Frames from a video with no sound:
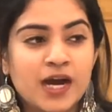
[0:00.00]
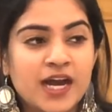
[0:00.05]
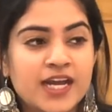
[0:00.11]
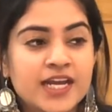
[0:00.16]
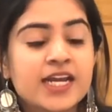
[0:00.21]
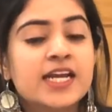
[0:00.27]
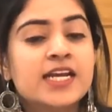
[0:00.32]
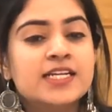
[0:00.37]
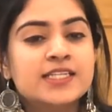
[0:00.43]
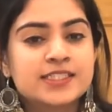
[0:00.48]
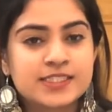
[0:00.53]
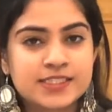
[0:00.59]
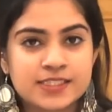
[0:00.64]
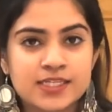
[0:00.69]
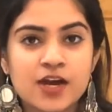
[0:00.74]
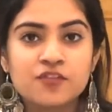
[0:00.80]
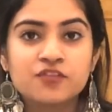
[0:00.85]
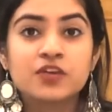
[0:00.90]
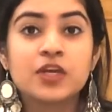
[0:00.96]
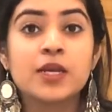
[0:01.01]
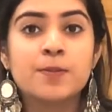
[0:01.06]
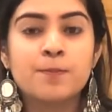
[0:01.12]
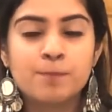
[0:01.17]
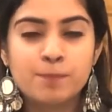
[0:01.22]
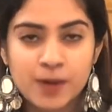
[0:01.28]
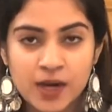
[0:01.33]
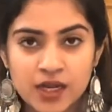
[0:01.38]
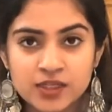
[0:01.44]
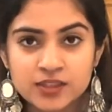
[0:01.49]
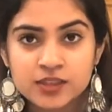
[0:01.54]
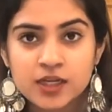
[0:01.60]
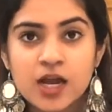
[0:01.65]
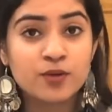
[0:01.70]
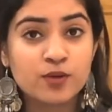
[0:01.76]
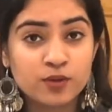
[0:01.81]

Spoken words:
buy stuff in bulk.